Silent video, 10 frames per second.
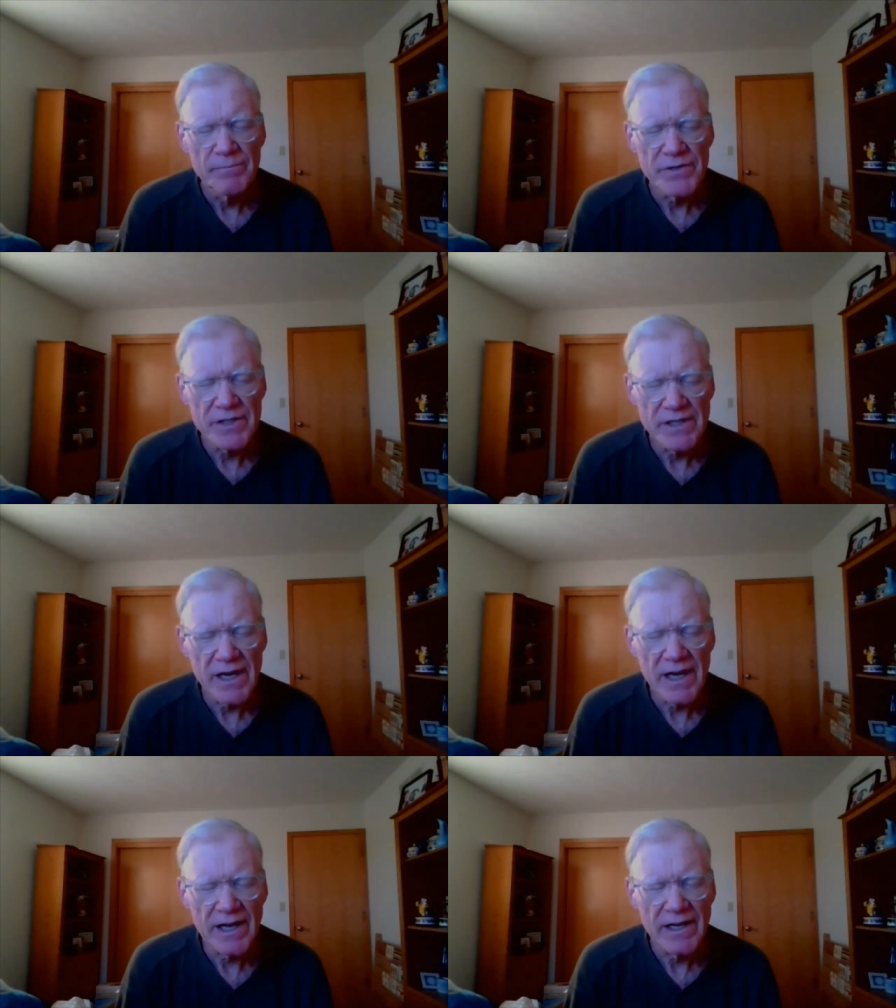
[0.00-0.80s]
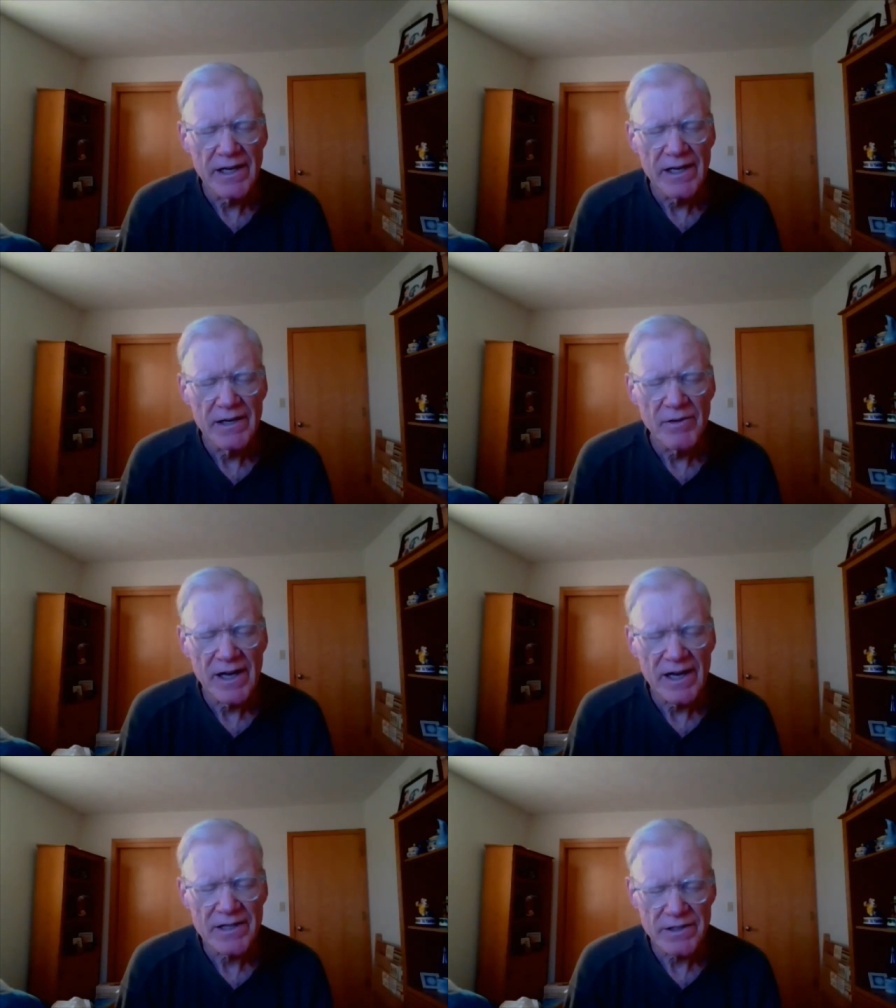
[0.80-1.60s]
Today, we
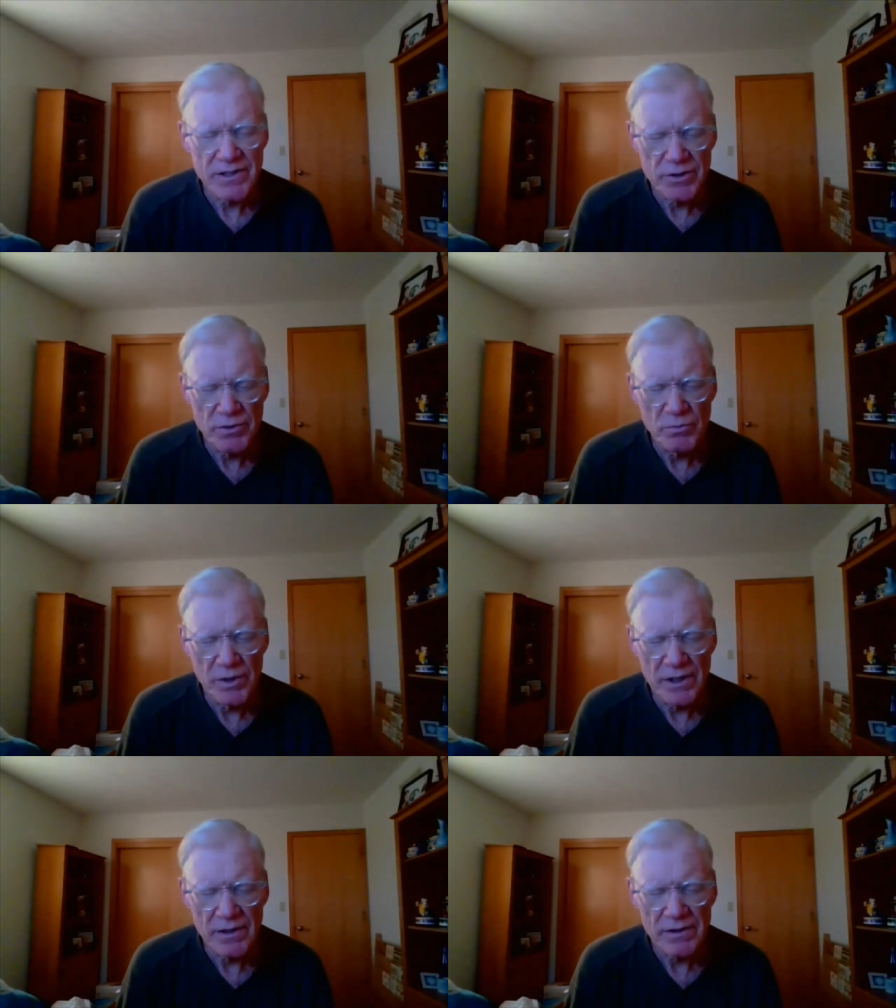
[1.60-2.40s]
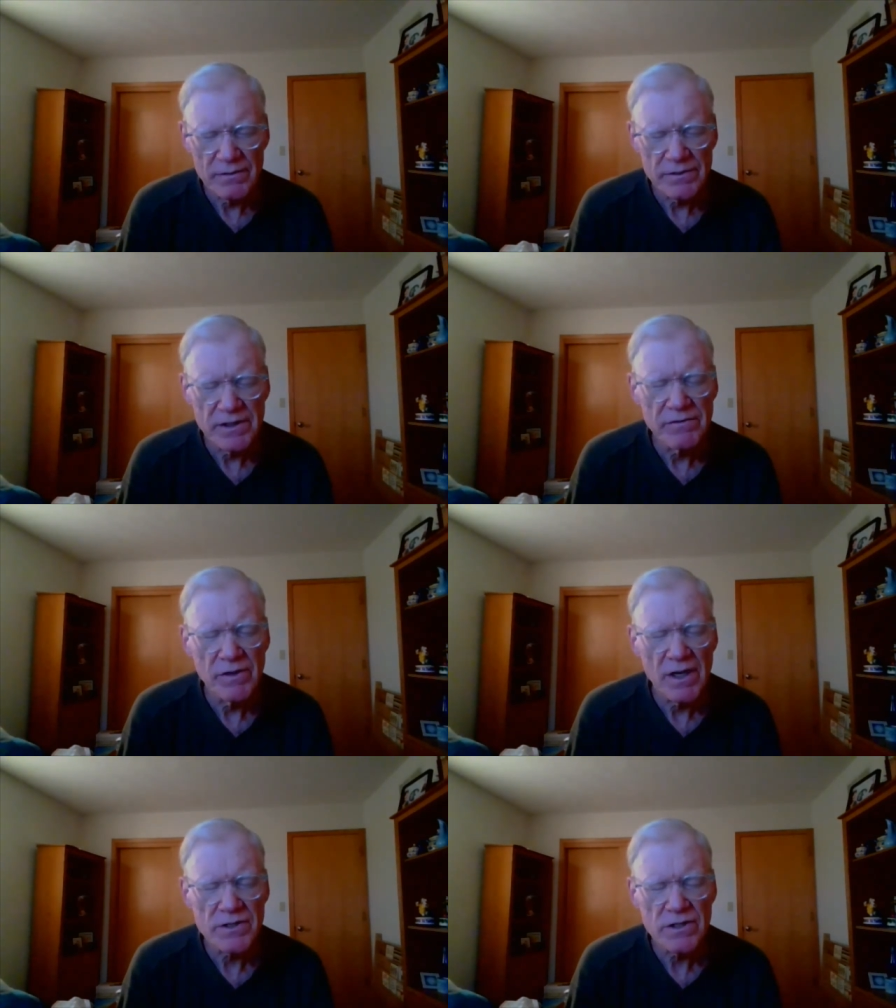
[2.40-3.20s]
ask that you will give
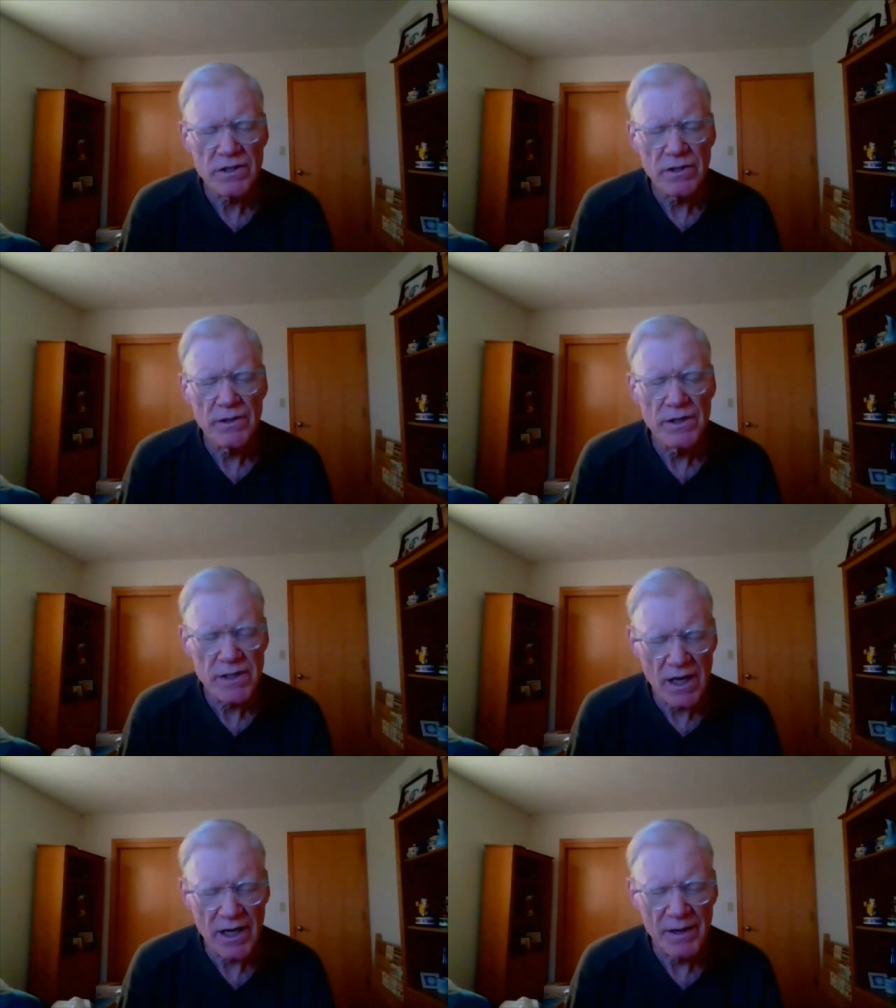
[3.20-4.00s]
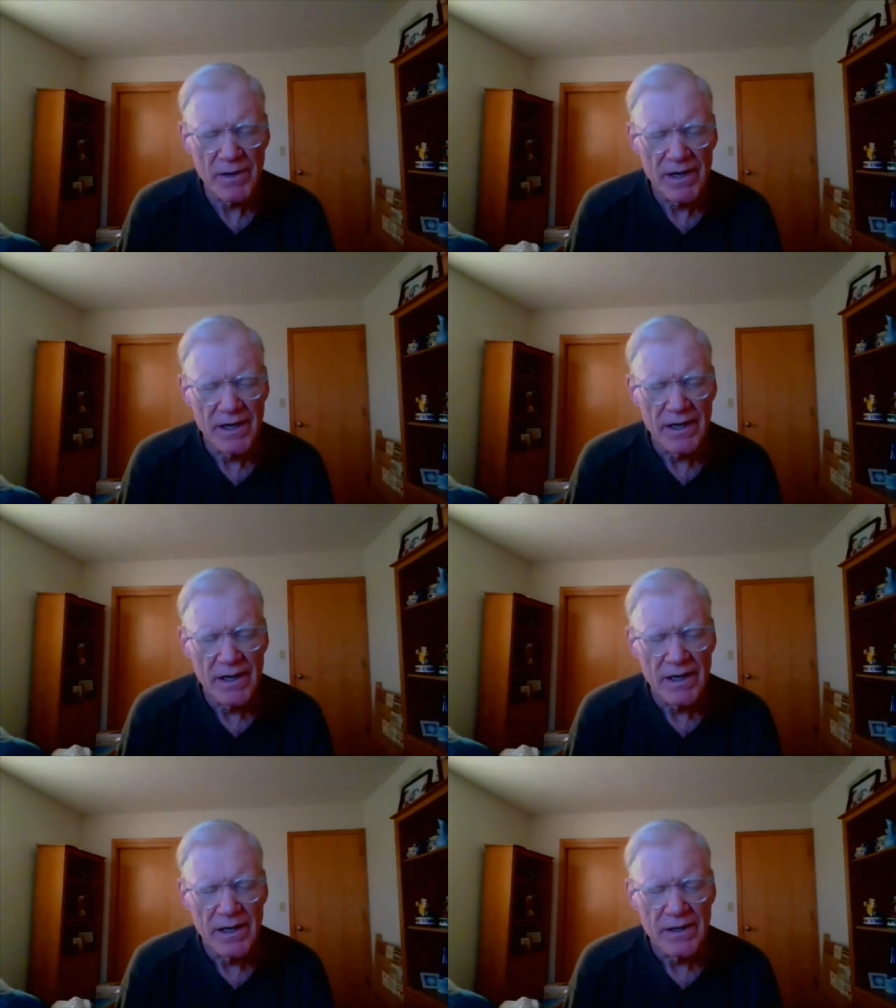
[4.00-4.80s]
us the time
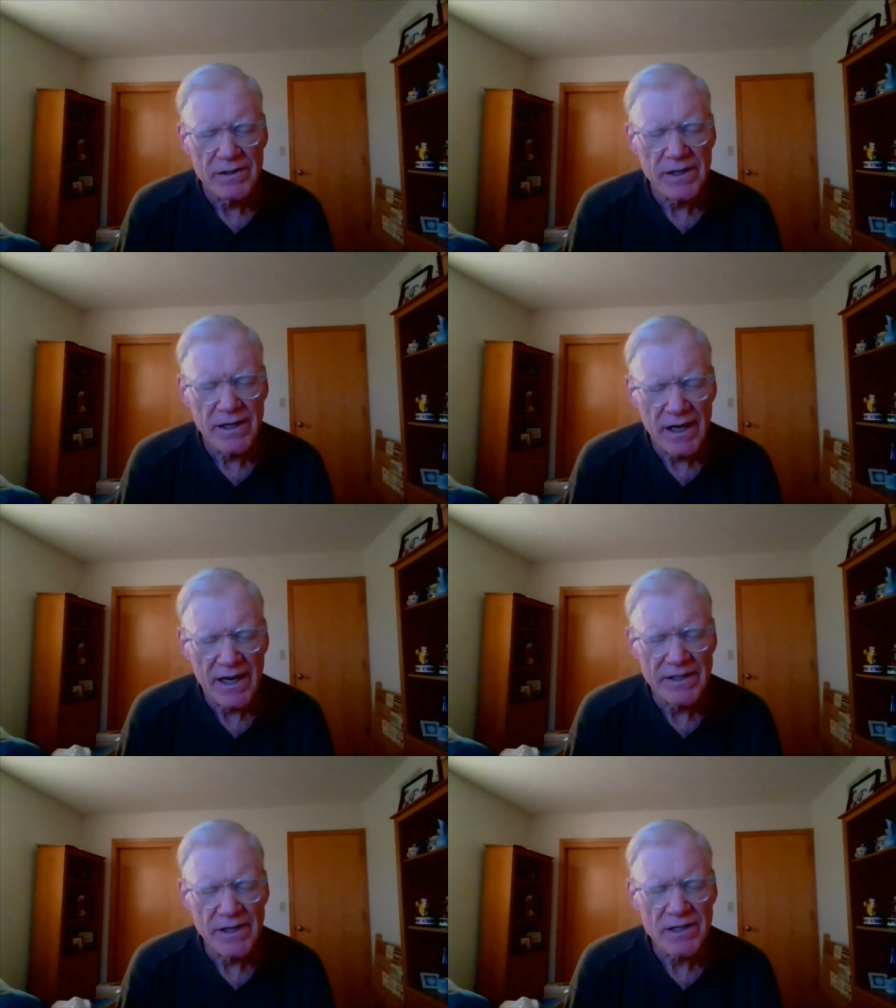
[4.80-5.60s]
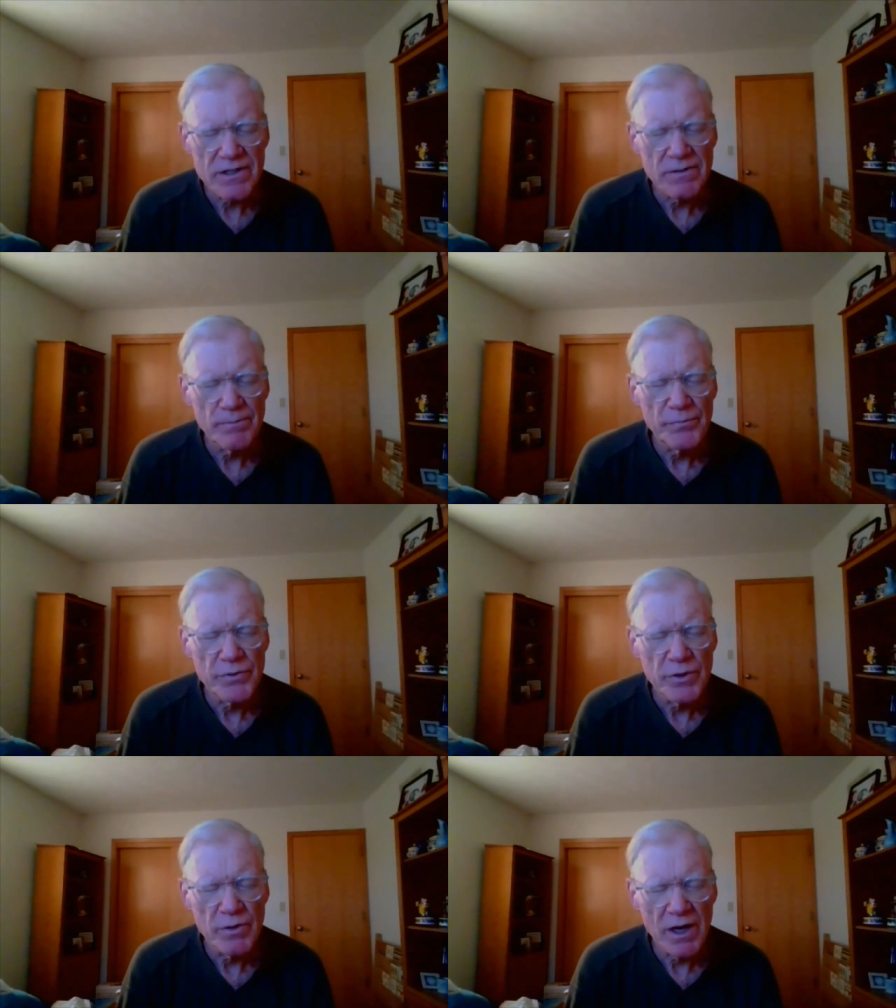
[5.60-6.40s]
to guide us
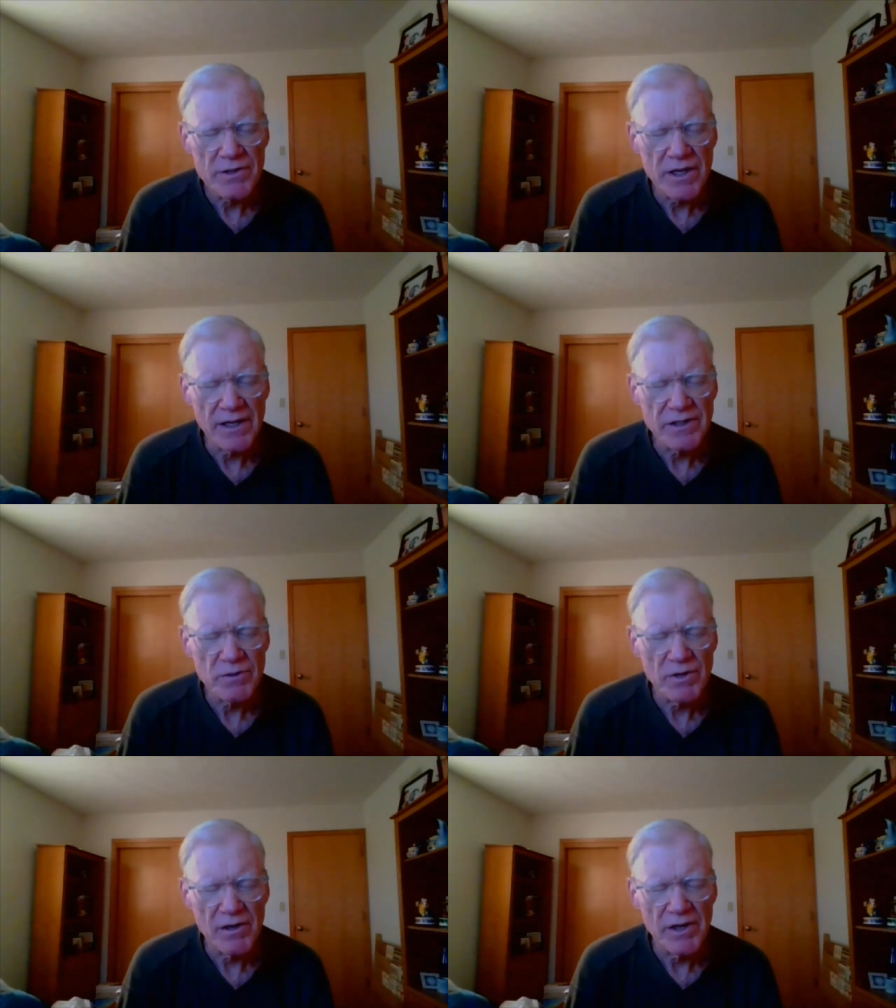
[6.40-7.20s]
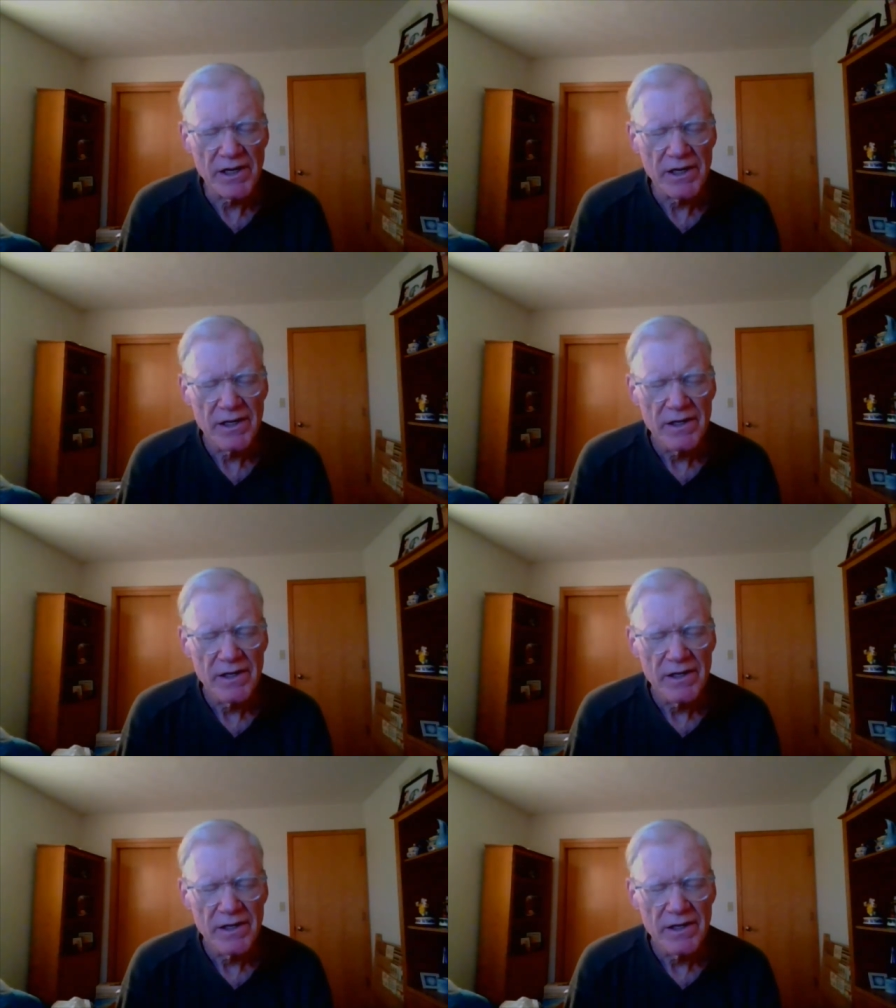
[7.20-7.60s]
to our sanctuary,